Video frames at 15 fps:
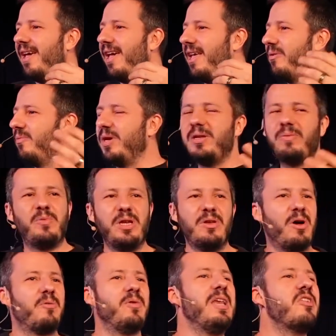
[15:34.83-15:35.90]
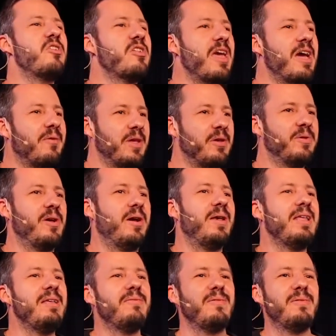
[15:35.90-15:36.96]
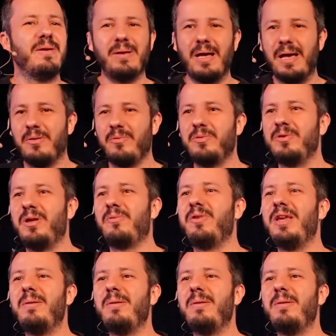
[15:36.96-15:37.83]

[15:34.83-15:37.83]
and we're not really sharing, we're not